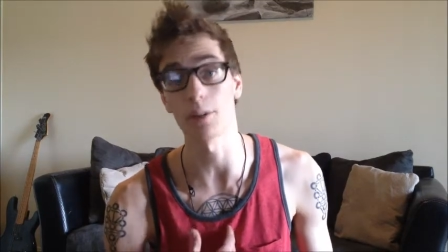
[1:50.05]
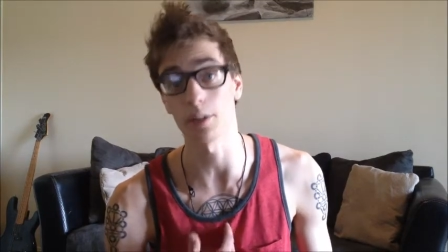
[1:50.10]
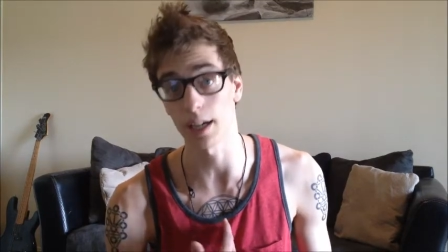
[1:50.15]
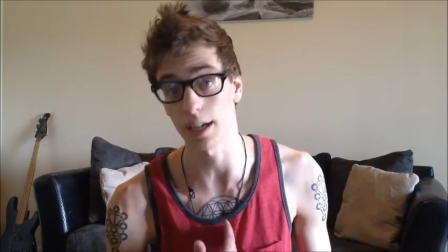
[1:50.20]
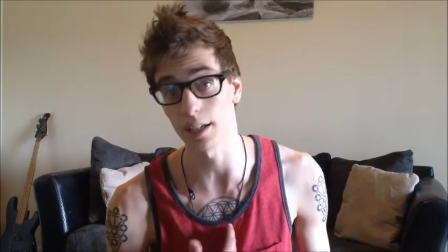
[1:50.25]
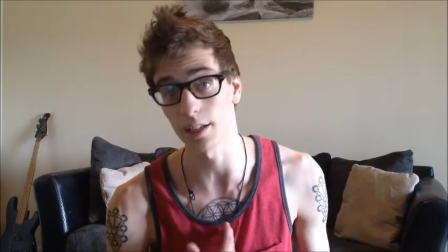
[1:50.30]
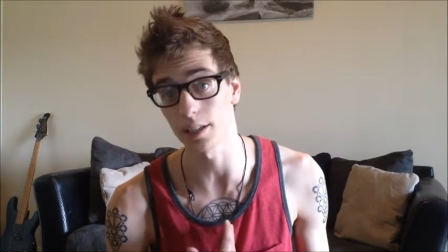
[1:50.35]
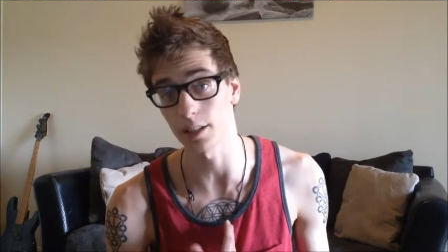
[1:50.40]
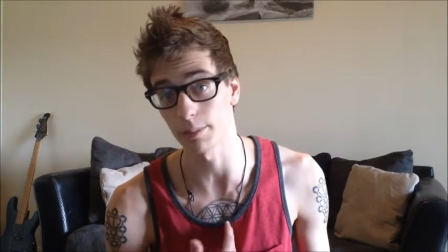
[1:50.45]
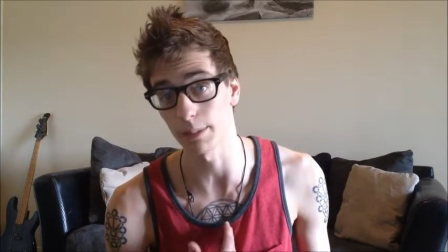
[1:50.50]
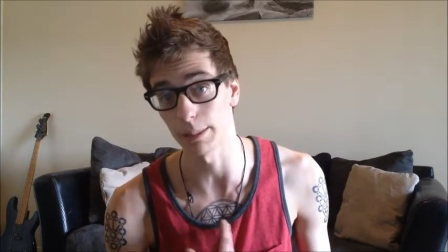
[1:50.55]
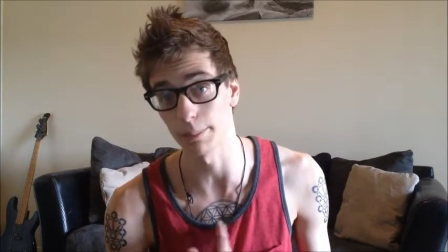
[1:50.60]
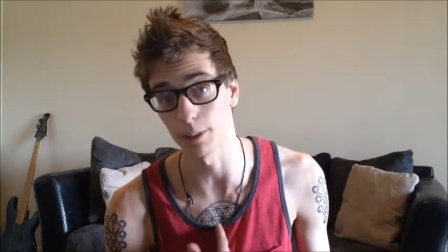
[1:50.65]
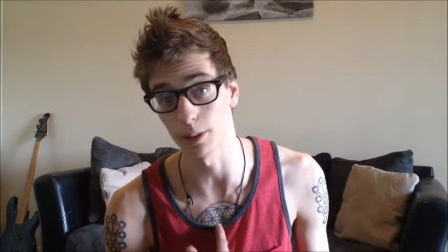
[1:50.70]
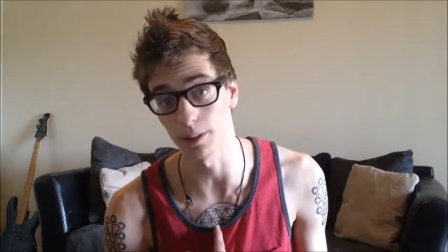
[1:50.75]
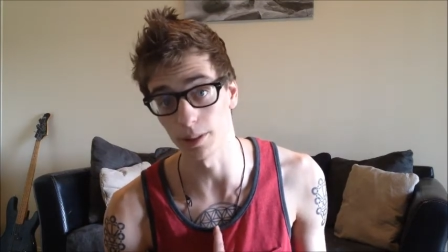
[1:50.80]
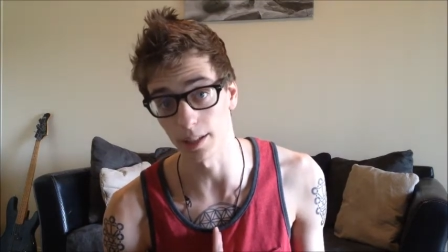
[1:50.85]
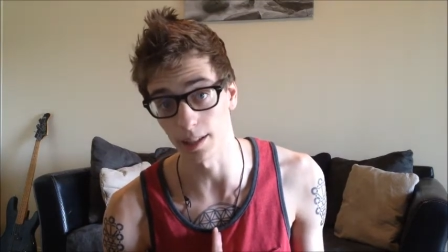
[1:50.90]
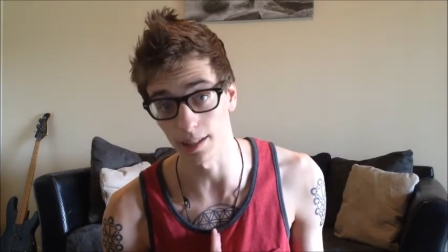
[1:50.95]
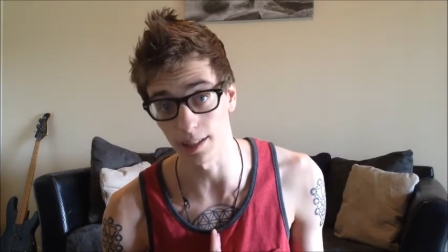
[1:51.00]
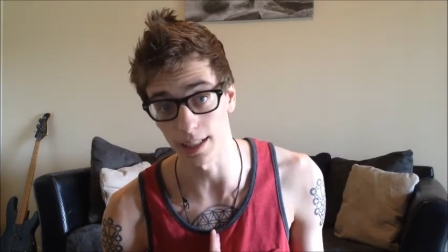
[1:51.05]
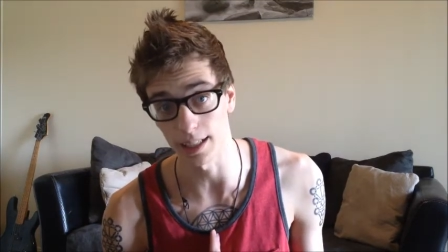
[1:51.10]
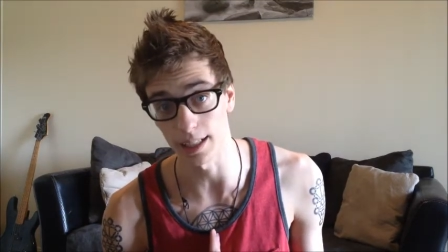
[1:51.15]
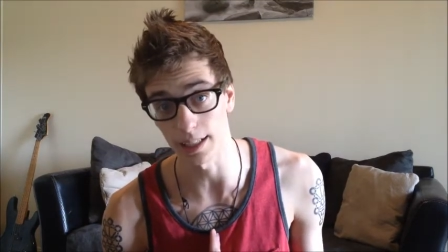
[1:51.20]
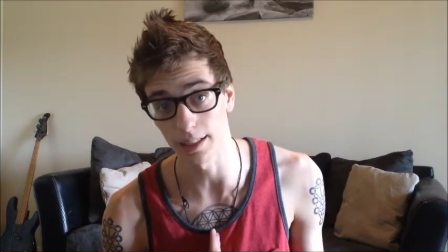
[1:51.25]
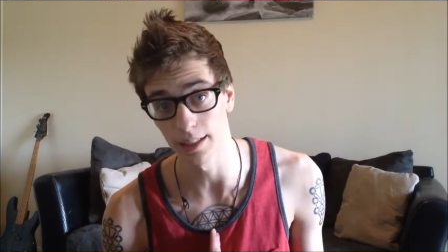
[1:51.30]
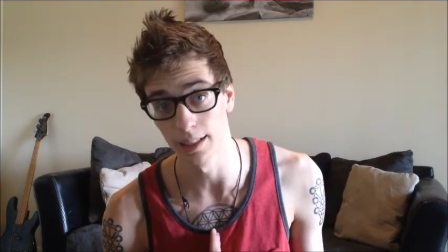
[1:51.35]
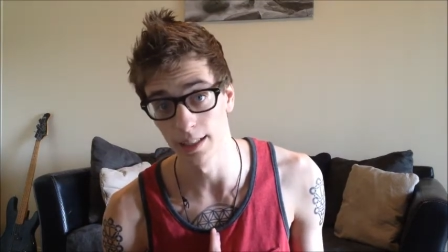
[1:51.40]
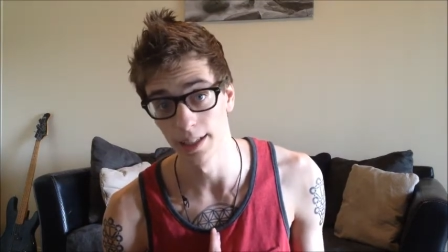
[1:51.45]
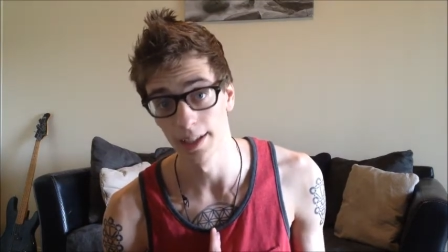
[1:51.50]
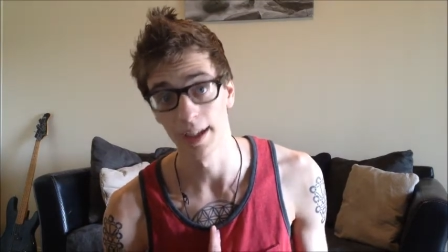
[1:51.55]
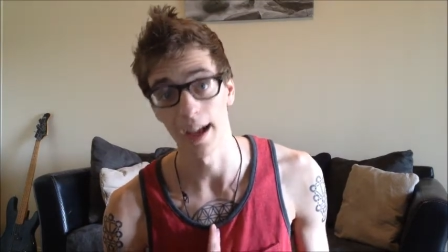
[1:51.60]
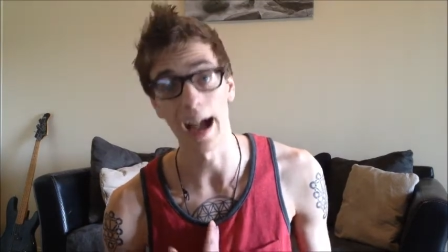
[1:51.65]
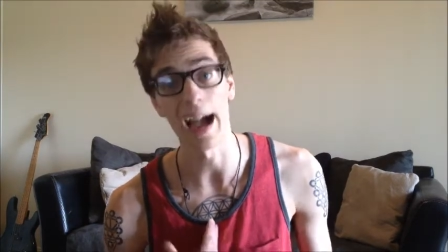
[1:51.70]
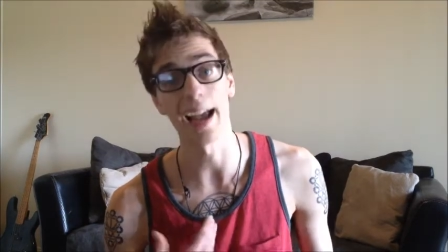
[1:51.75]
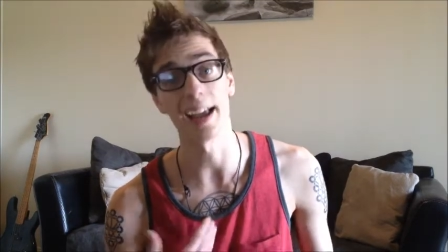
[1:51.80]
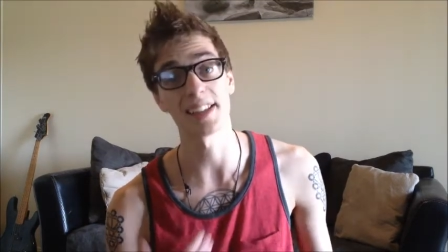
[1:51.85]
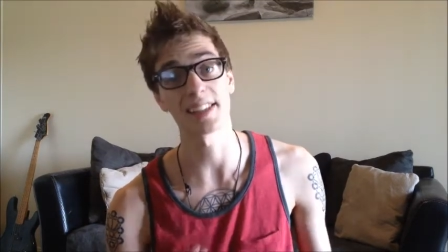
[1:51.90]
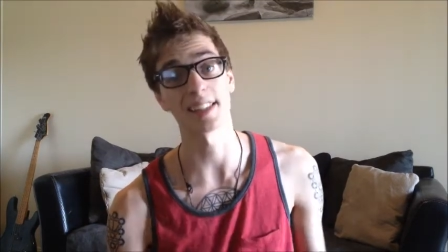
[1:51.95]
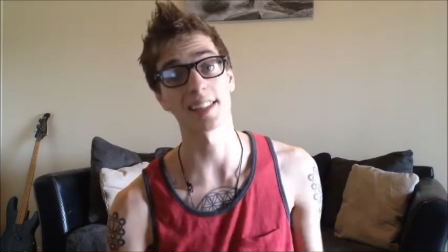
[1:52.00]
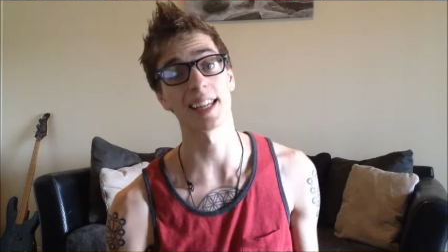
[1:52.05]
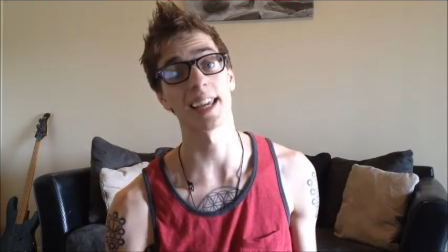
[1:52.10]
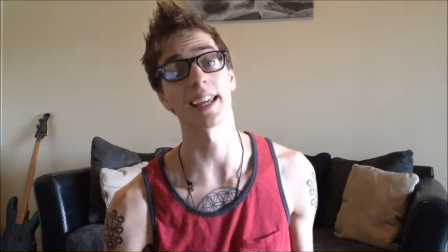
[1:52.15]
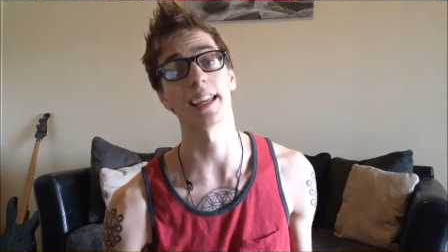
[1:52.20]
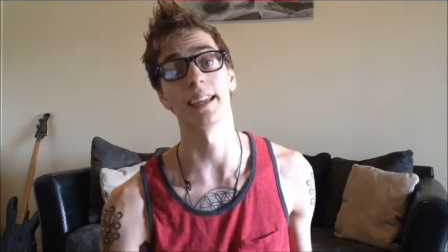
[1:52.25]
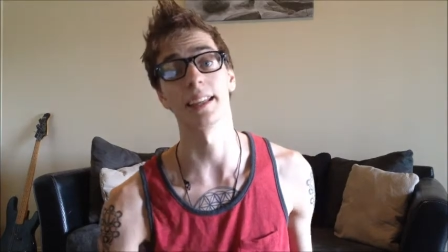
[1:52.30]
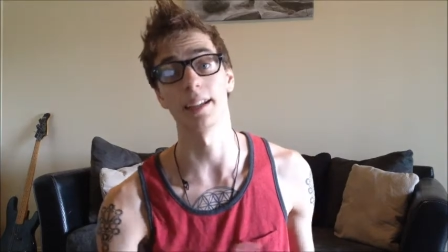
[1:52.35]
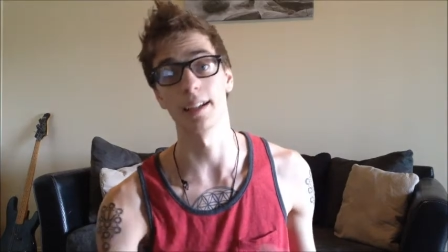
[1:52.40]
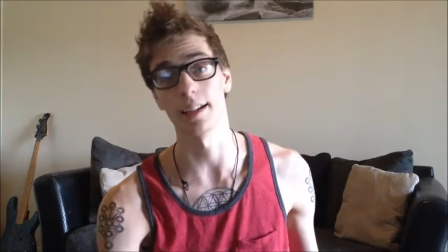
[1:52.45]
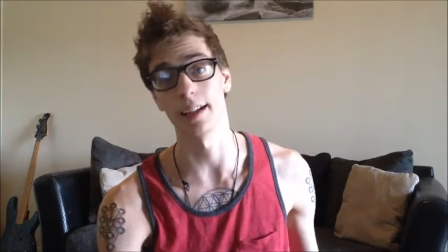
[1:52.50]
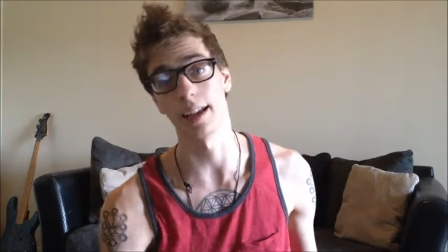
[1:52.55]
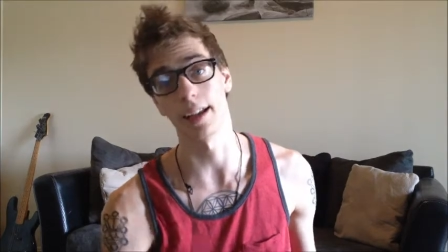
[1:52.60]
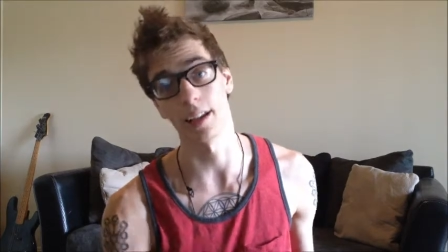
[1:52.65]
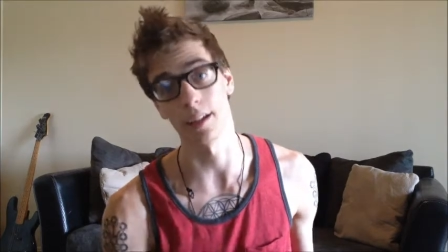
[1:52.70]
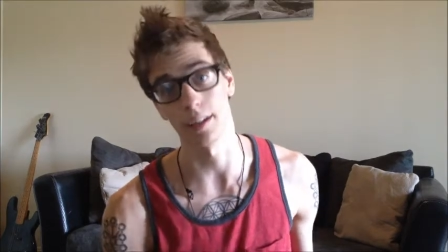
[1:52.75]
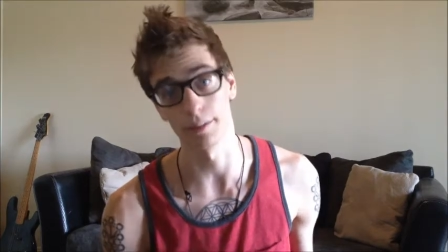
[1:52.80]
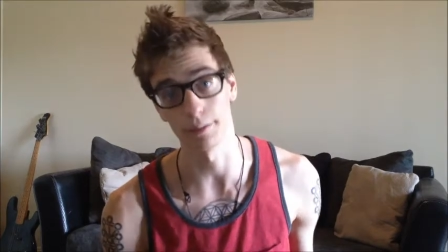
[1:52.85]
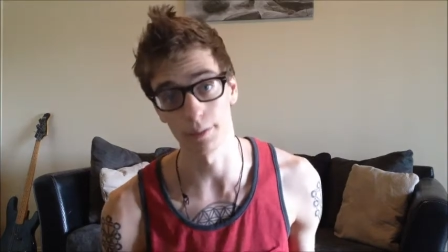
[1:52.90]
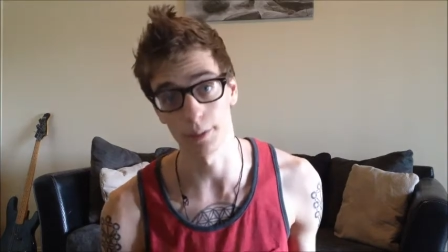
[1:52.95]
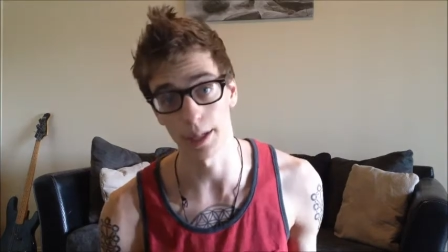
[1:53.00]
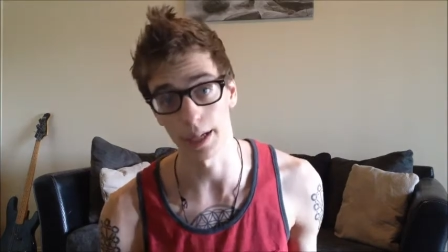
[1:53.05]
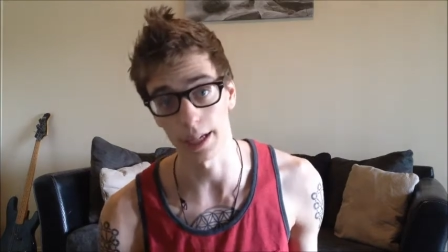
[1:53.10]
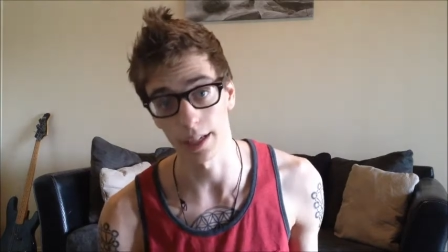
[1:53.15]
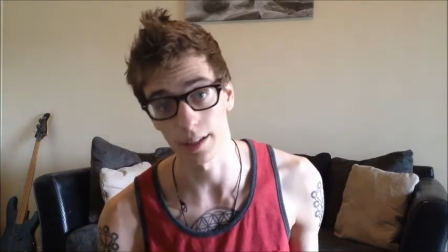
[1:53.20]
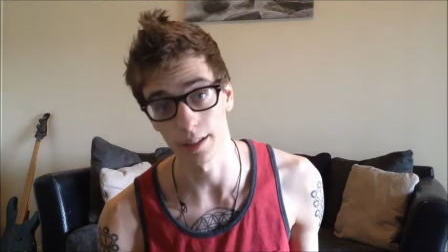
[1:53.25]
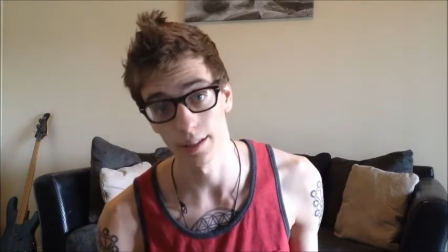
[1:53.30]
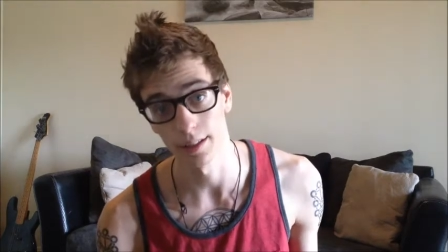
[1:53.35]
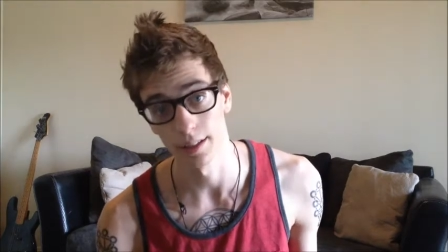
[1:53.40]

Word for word: I used to be bullied a lot i used to take it in a negative way